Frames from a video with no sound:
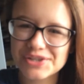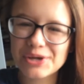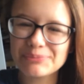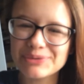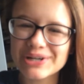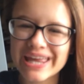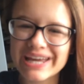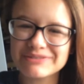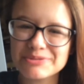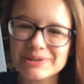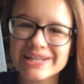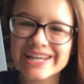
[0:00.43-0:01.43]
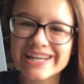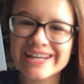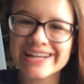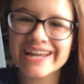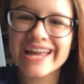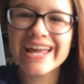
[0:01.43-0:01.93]
Good morning,
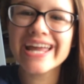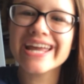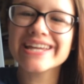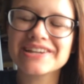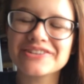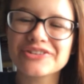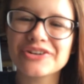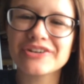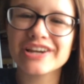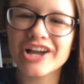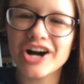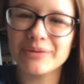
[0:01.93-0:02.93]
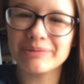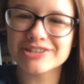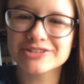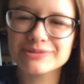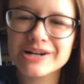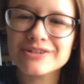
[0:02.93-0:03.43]
everybody. It is currently
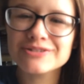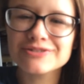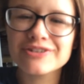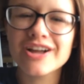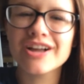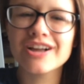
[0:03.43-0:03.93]
12:30,